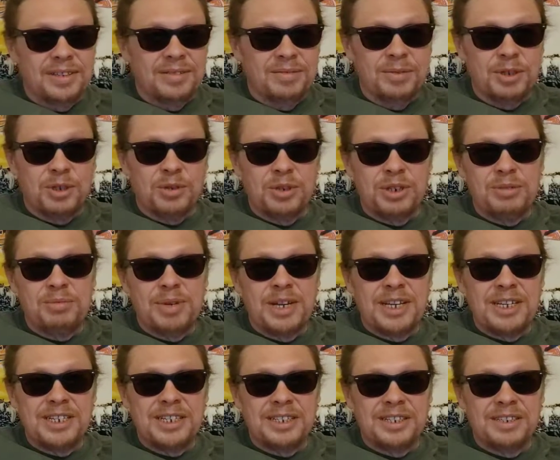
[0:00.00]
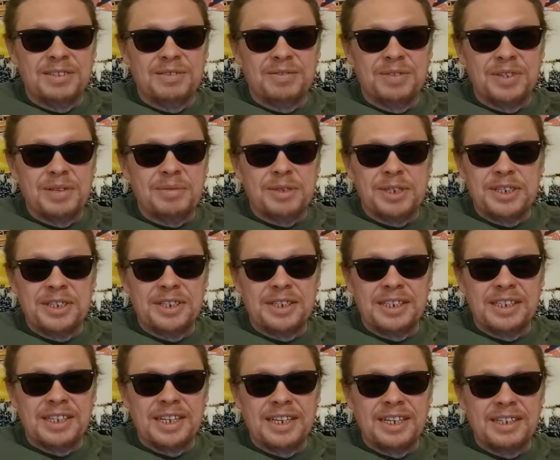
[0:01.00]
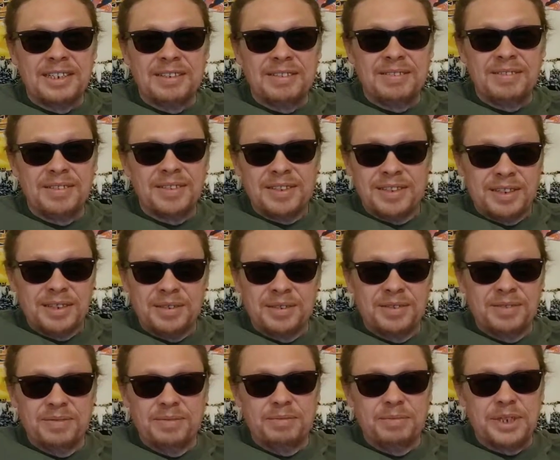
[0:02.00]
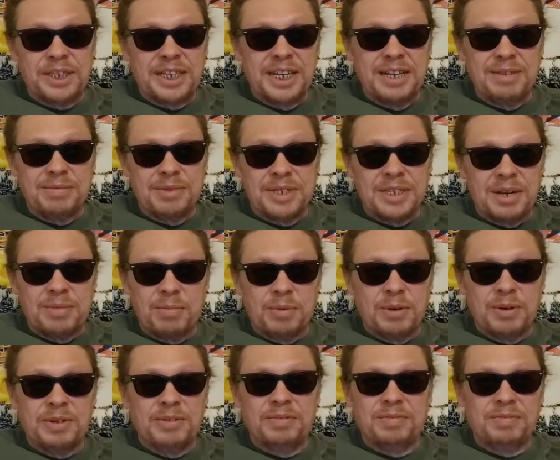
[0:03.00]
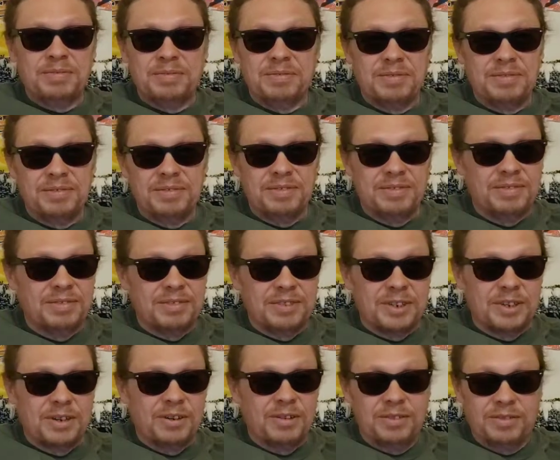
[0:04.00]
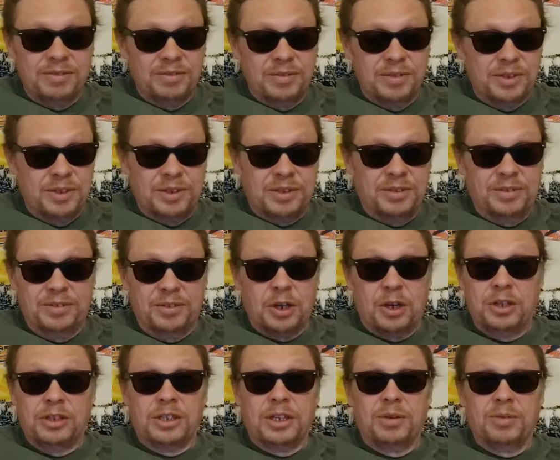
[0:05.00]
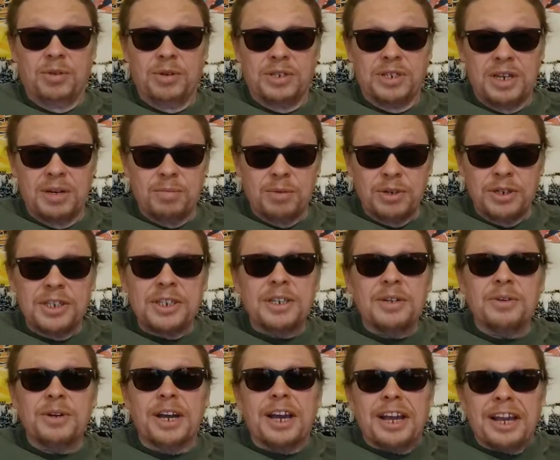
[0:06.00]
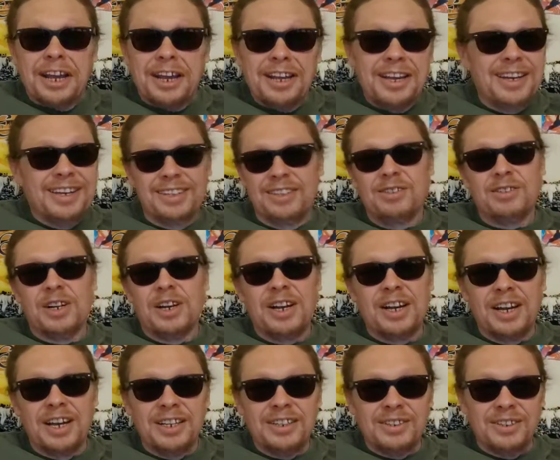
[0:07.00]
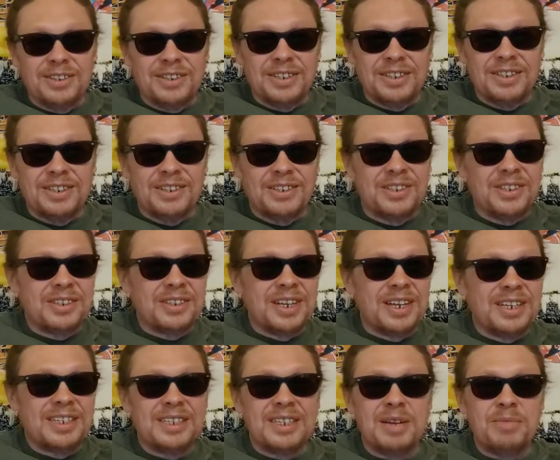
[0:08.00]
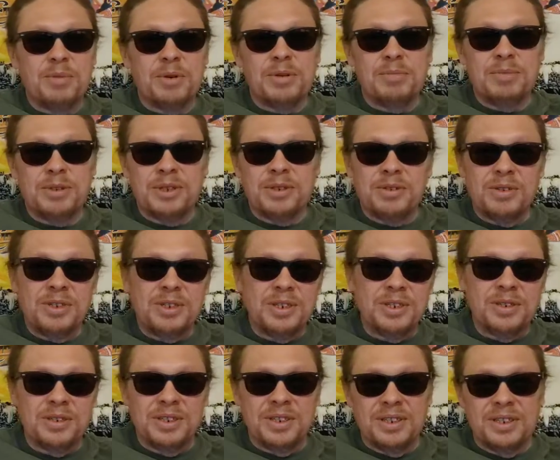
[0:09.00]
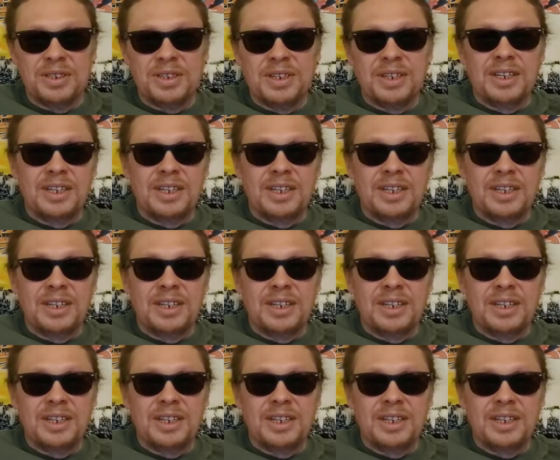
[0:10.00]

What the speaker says: between masculine and feminine, that they became separate, or thought they were separate anyway. They're not. They're still not separate, but they're still the.